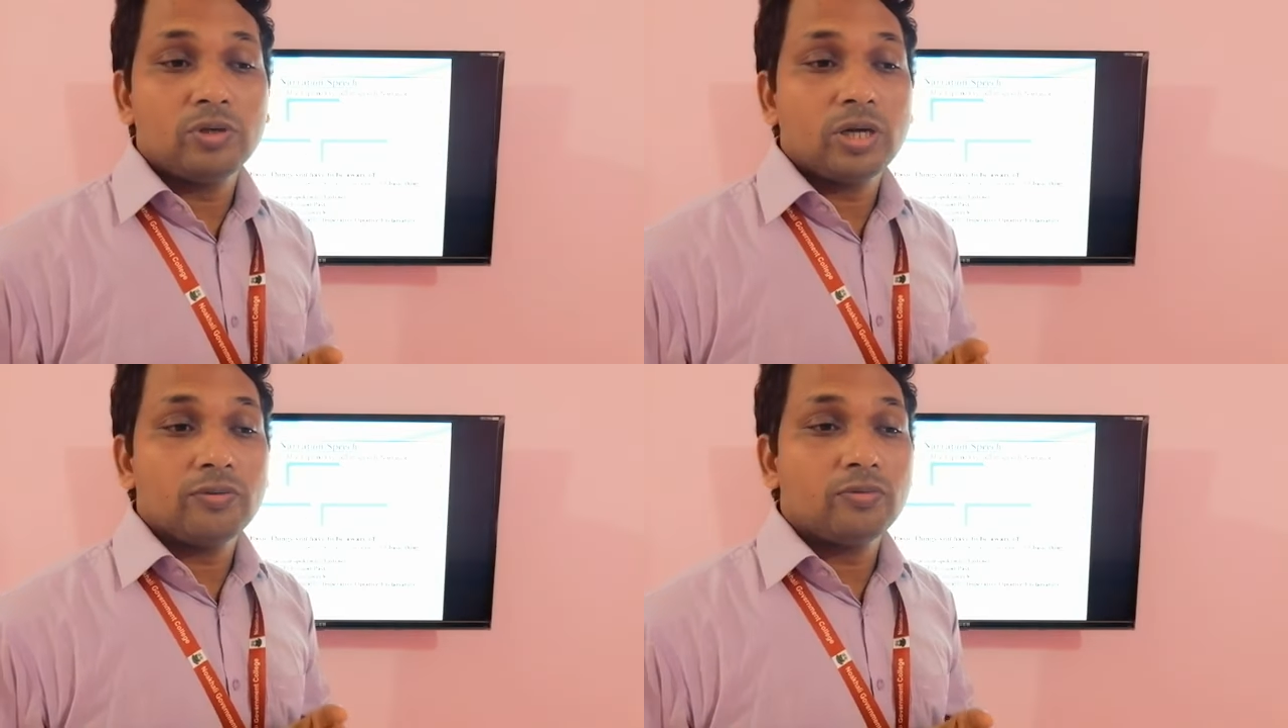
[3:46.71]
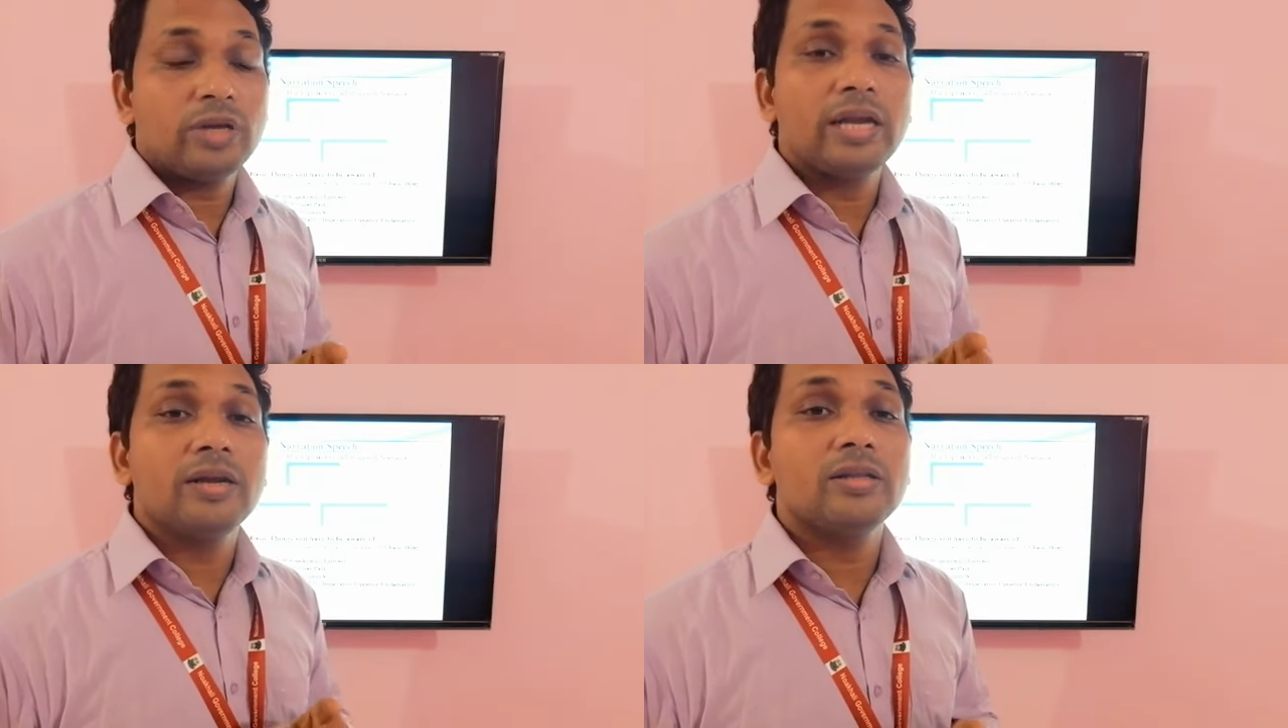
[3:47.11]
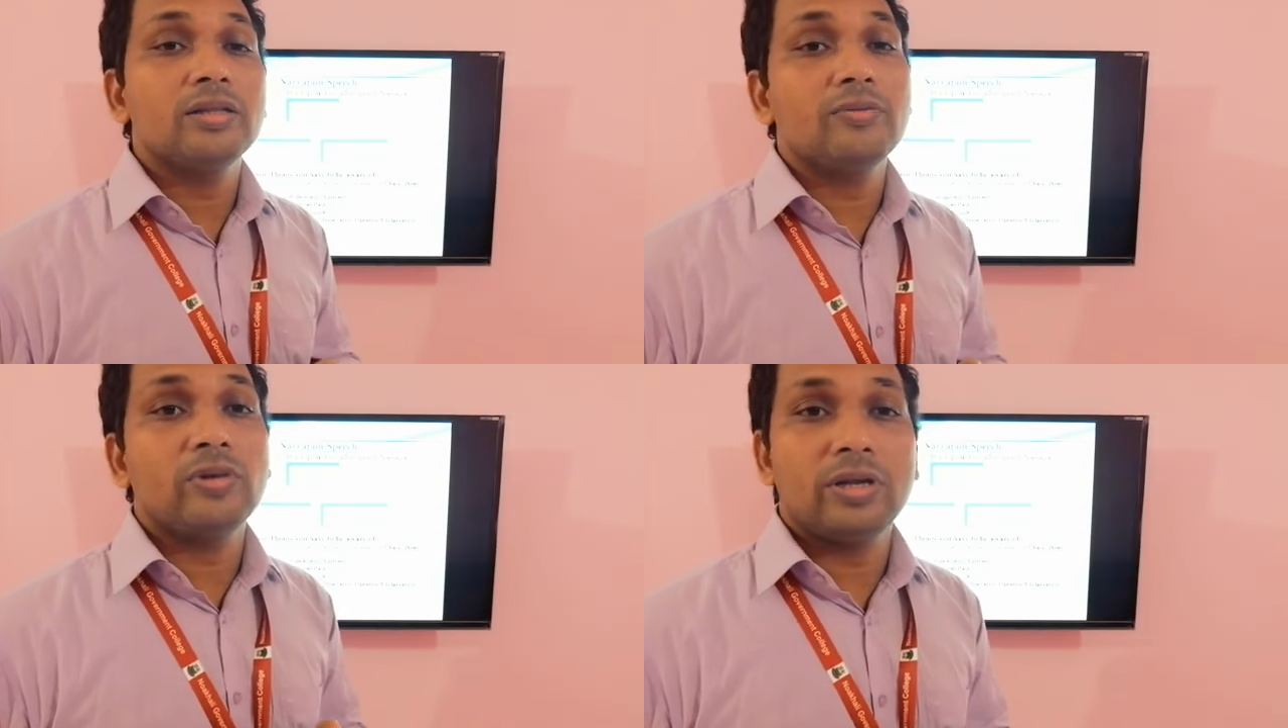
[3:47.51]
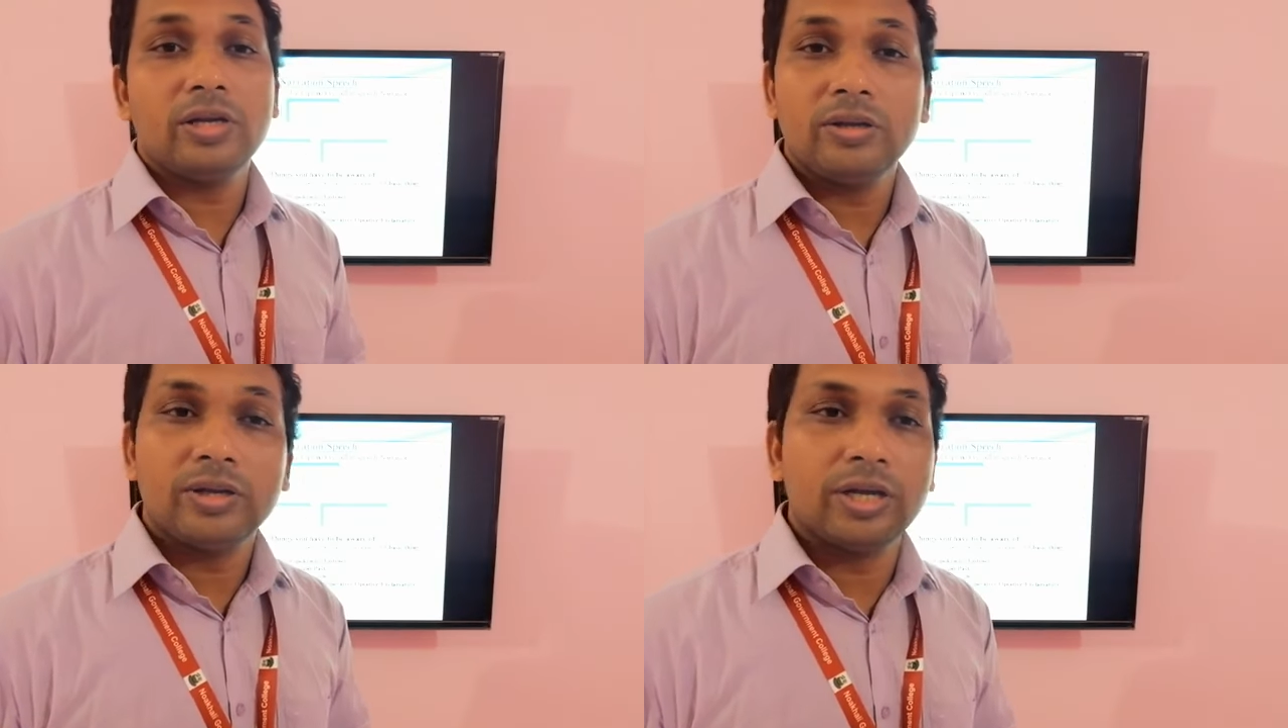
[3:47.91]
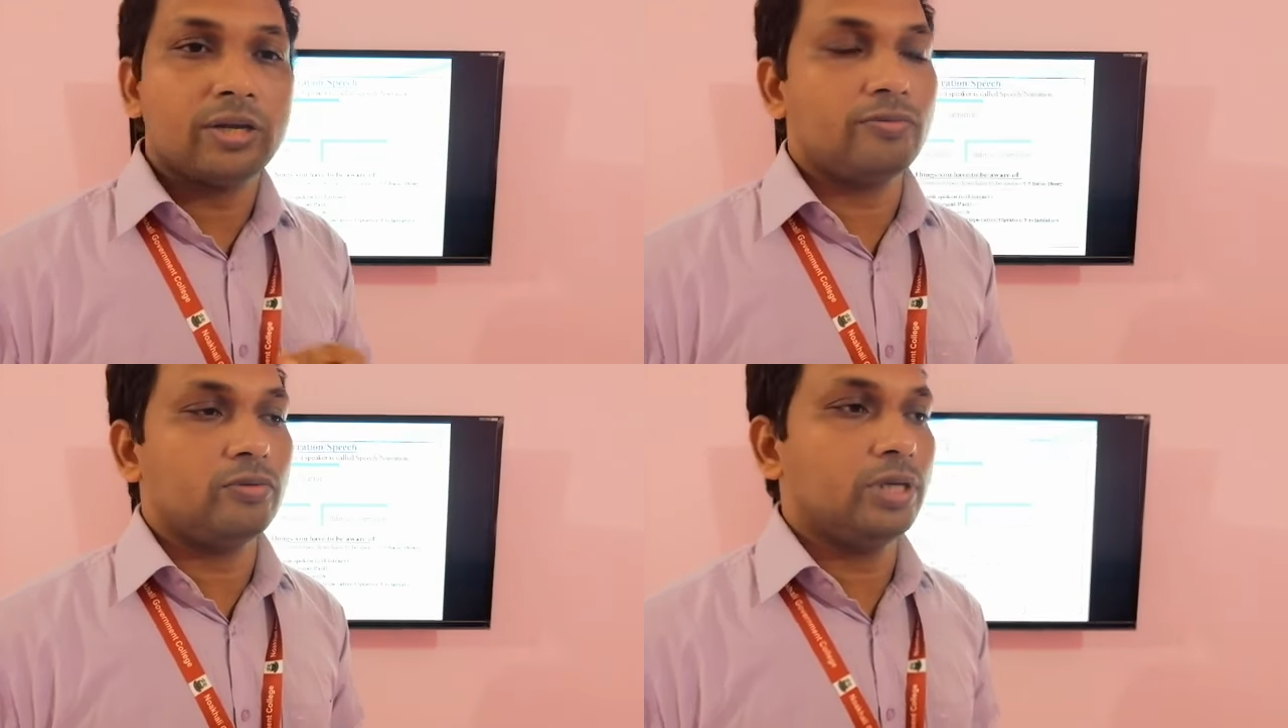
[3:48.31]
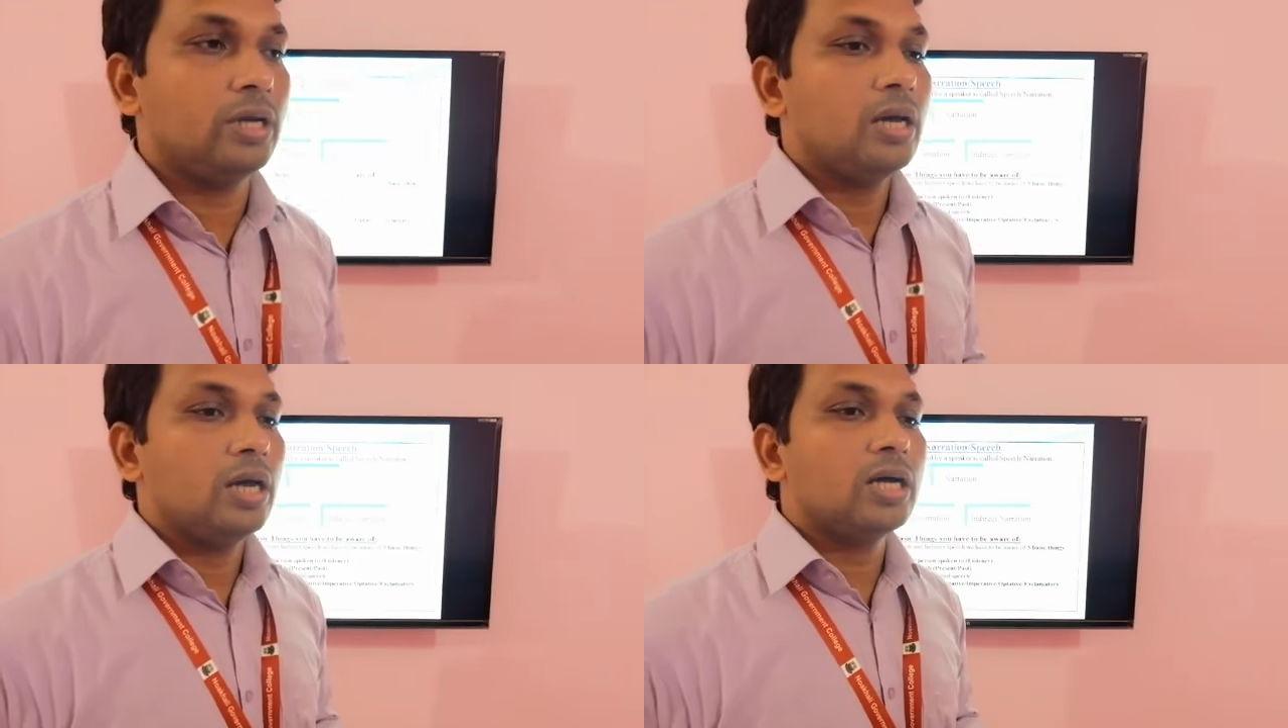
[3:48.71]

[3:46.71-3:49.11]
You have to handle them very carefully.